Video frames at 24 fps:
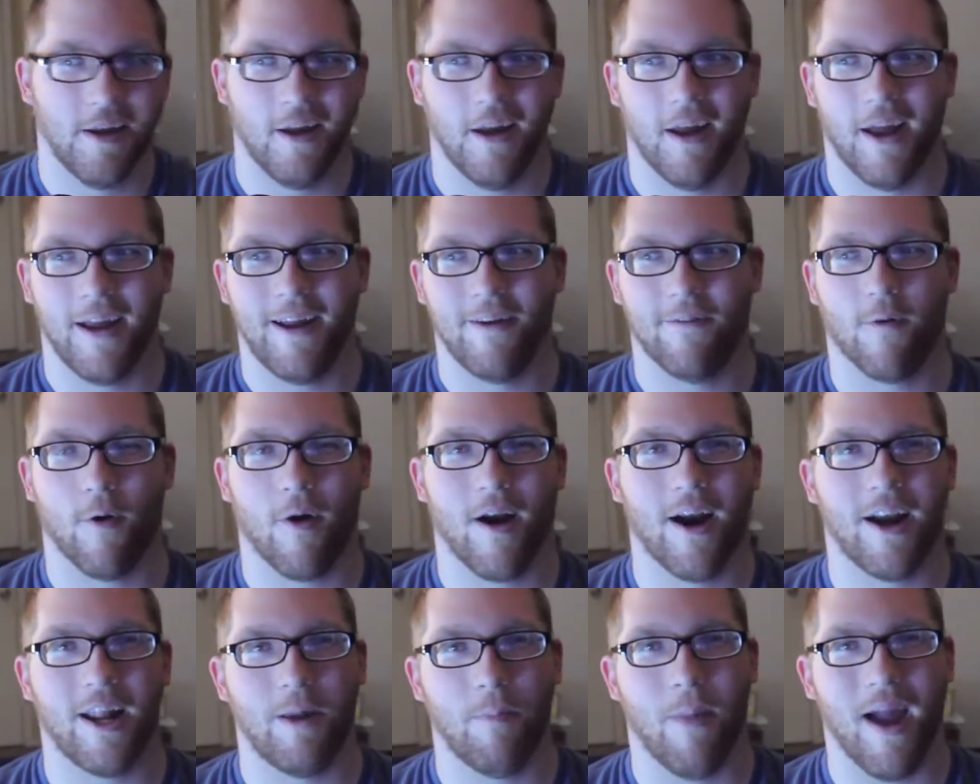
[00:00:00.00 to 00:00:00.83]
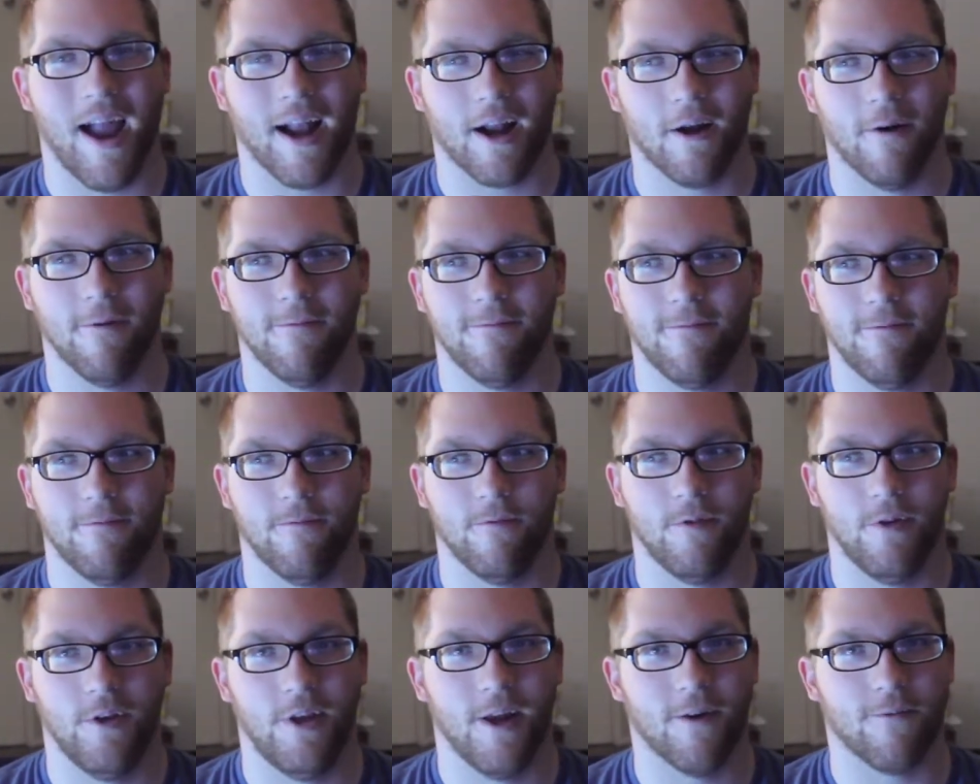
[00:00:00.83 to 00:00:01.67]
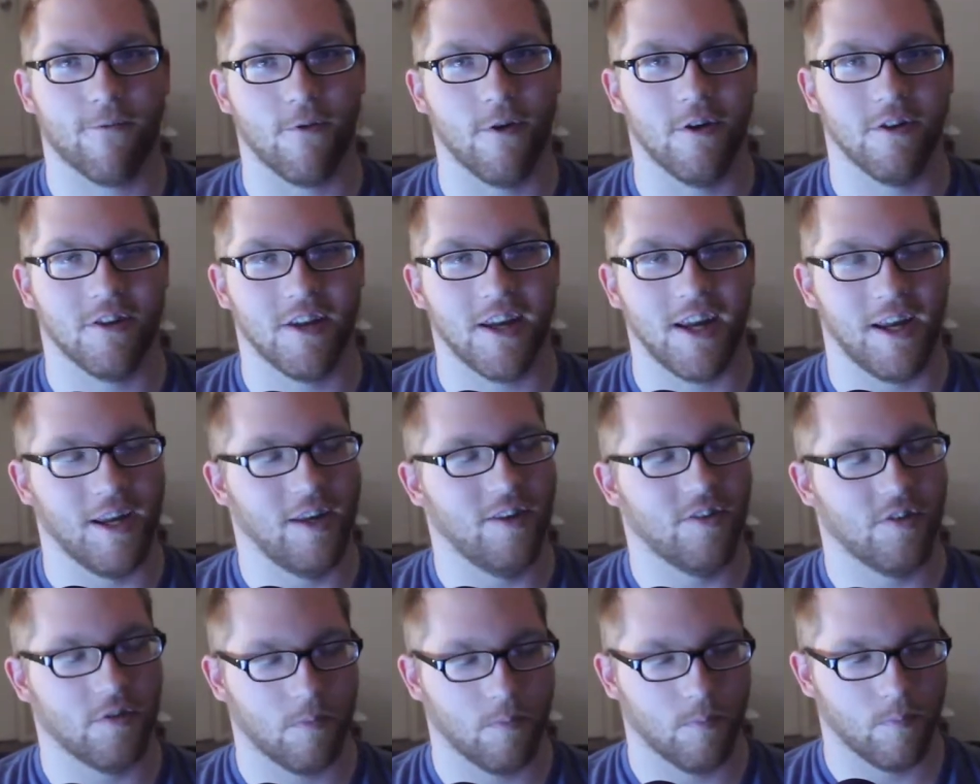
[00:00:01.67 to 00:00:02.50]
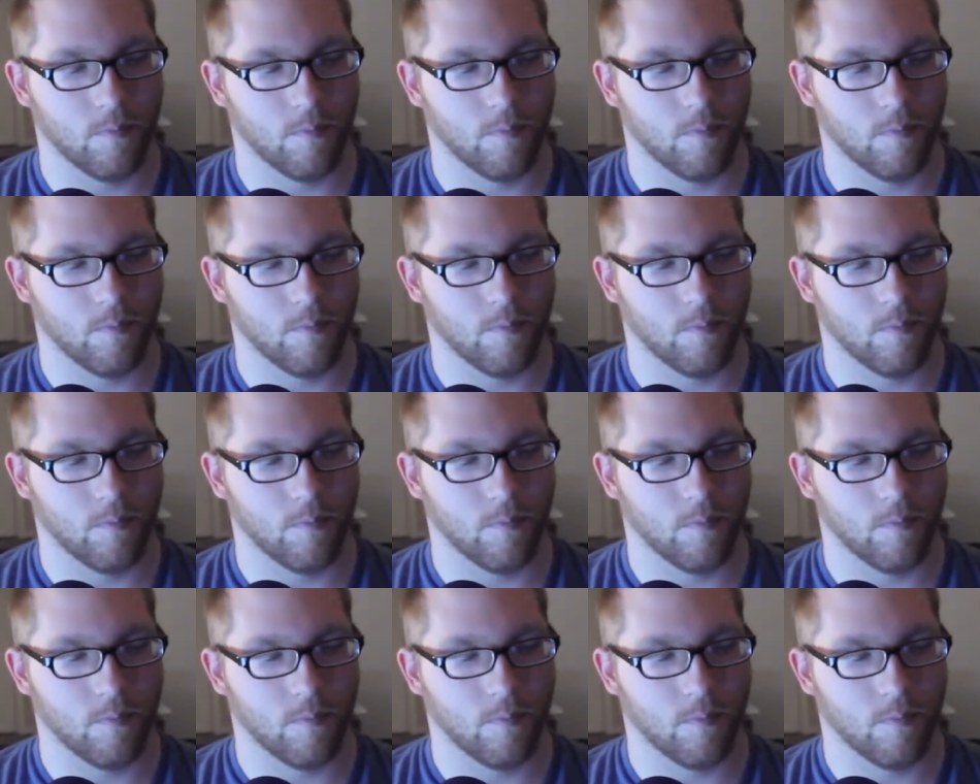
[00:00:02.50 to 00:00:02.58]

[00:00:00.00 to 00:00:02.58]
A variety pack of different teas.